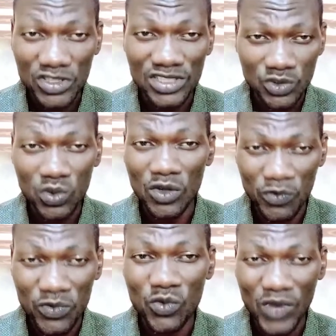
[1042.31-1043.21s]
is one
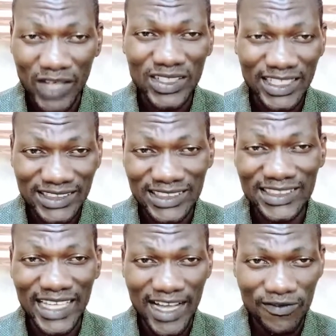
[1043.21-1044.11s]
of another thing
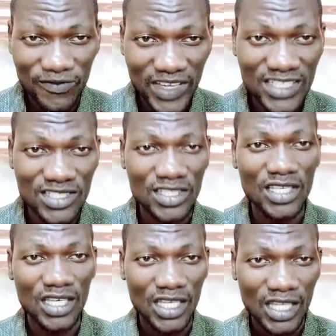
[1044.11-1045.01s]
that affects
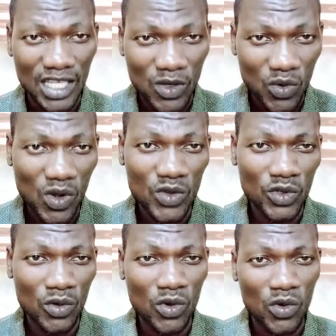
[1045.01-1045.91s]

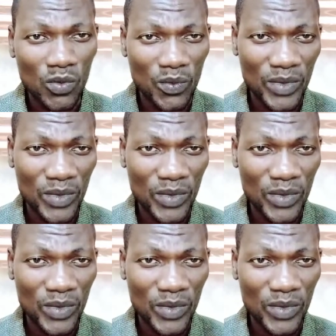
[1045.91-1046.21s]
your